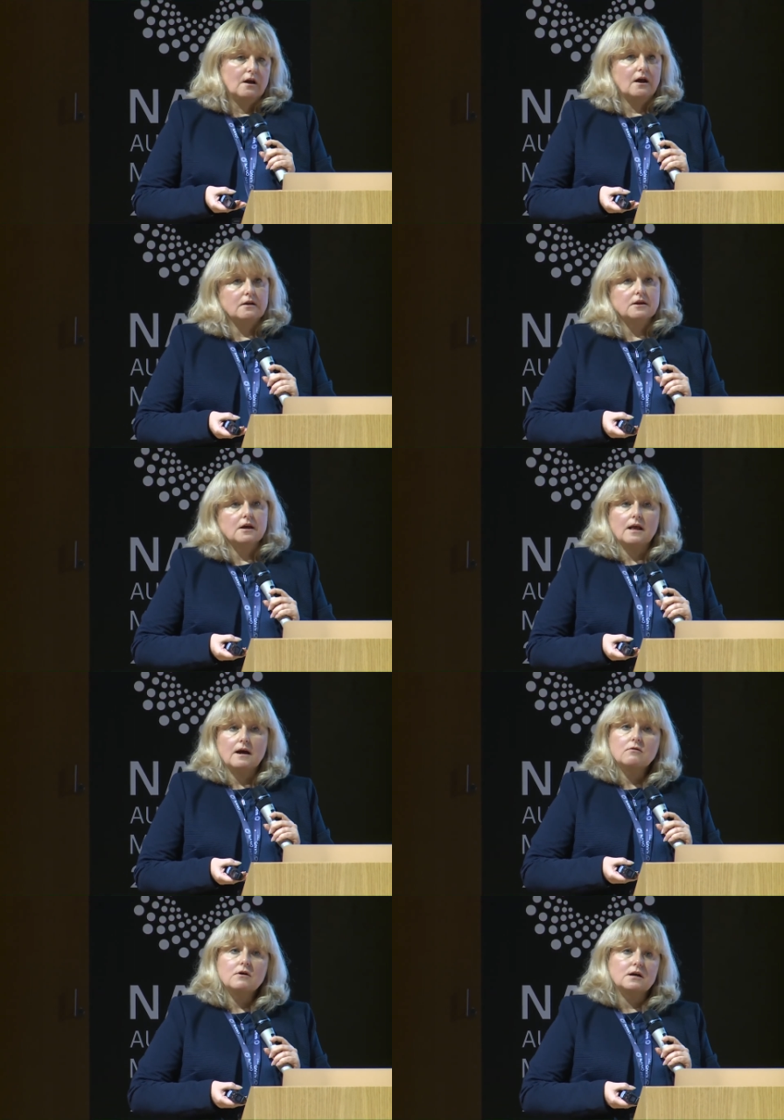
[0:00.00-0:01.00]
and
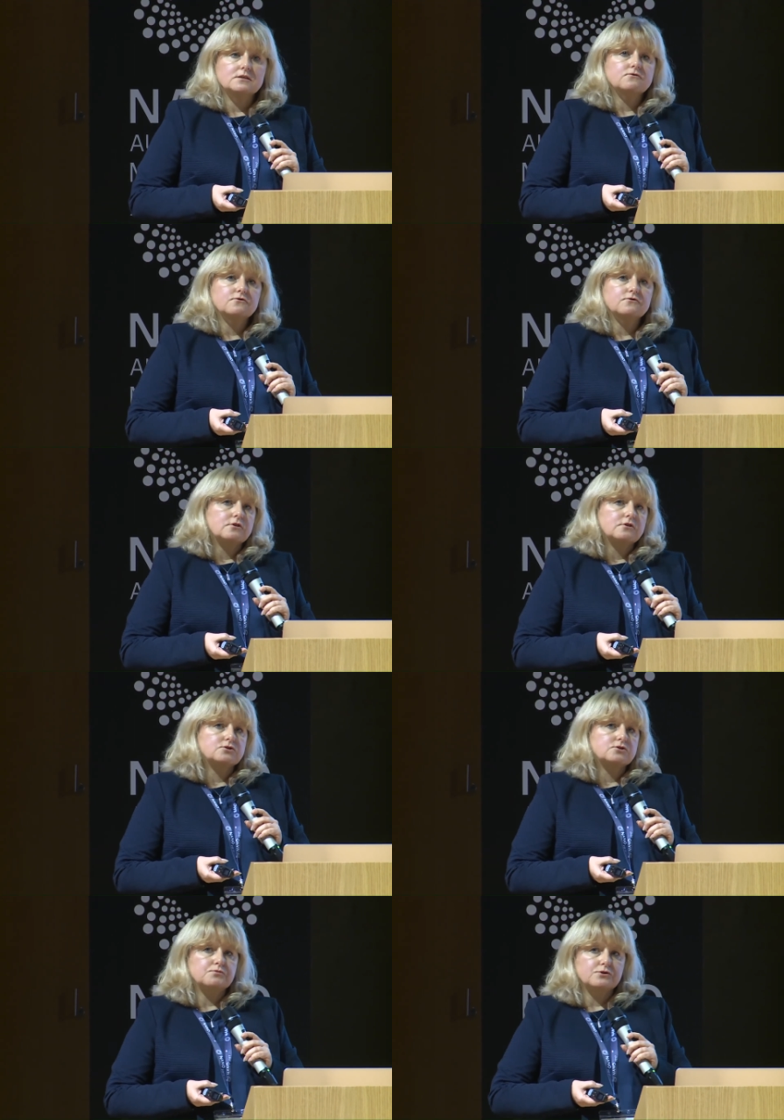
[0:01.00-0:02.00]
allow us, of course,
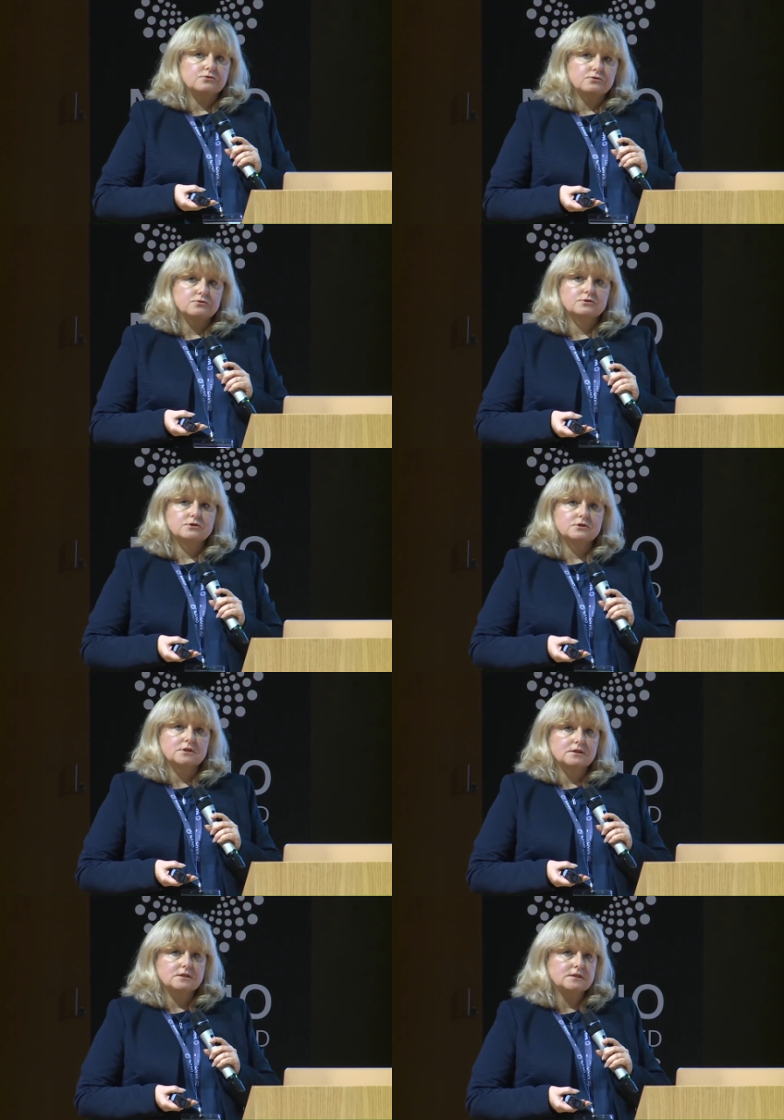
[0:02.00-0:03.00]
to produce
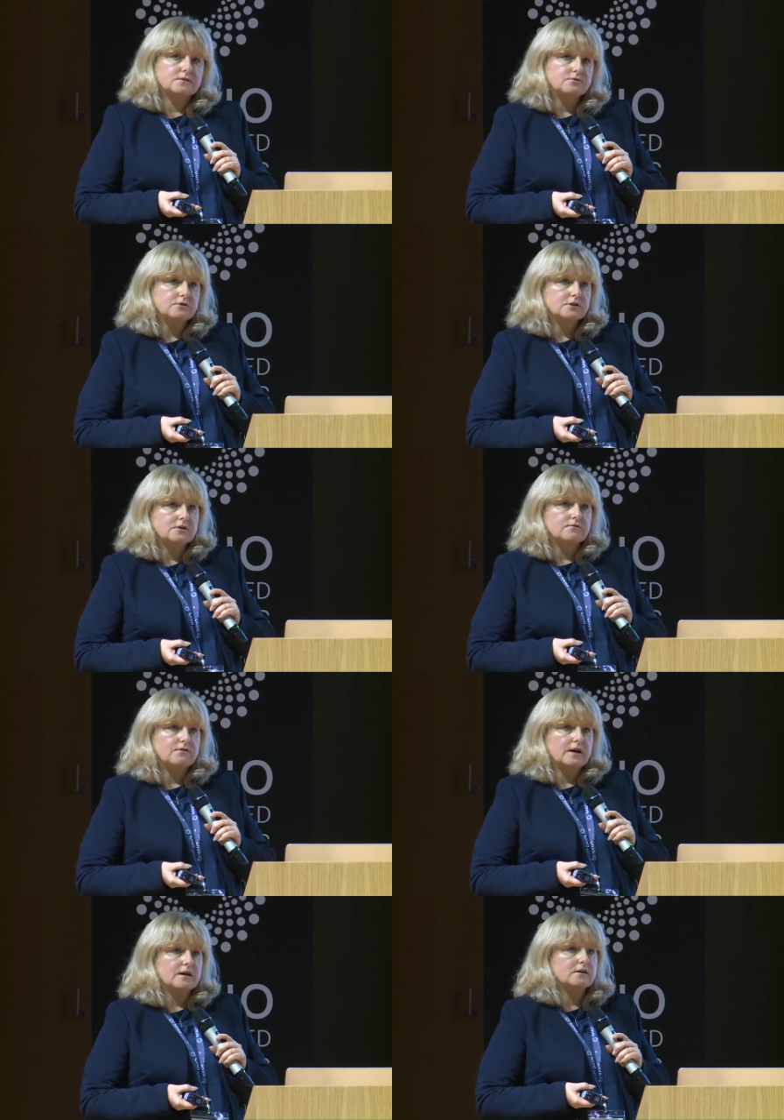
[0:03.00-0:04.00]
successfully the
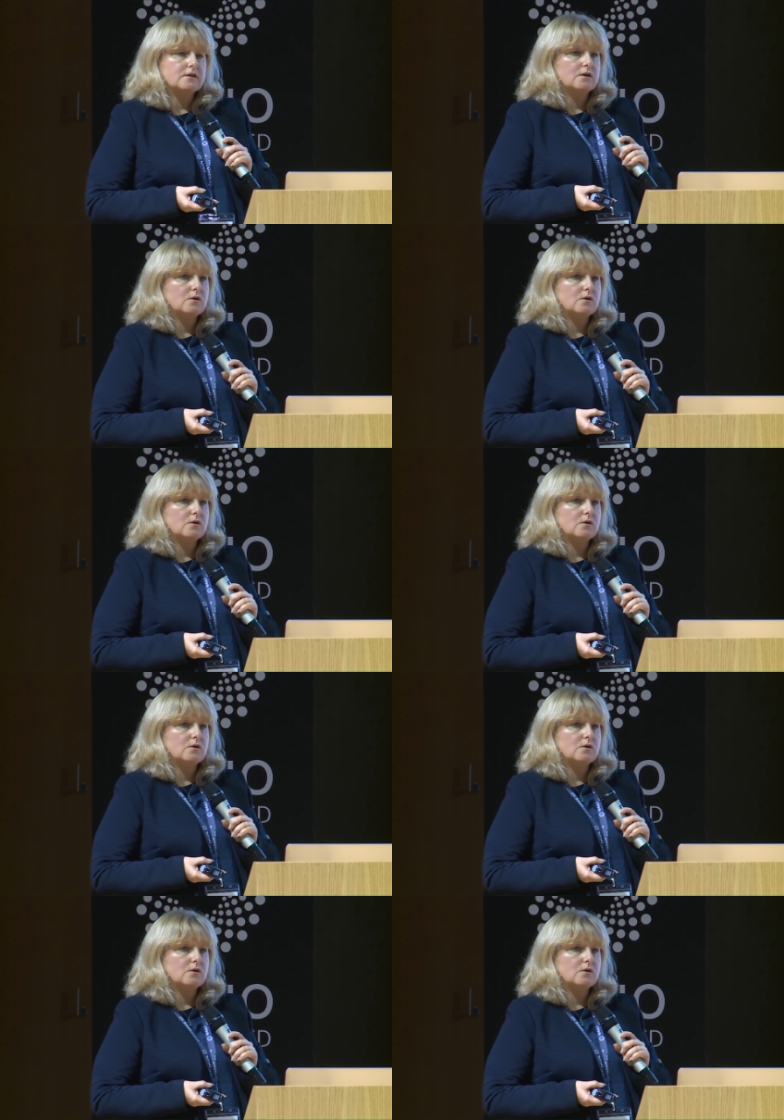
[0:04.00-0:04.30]
veil,